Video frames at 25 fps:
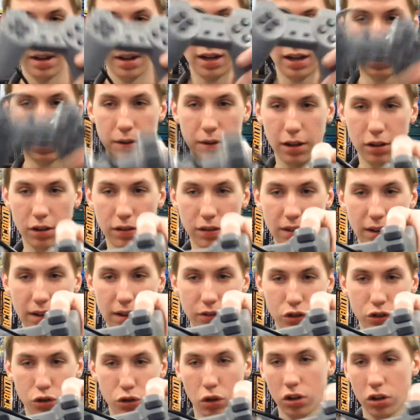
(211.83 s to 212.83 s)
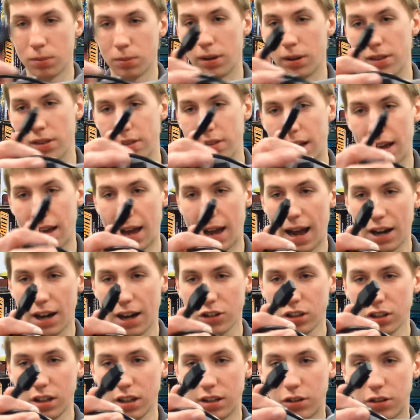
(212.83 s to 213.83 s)
Anyway, you even have shoulder buttons that
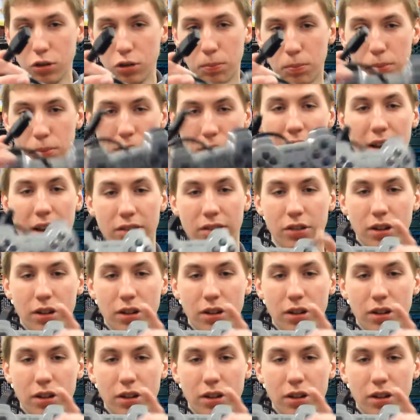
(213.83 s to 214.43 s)
actually do press.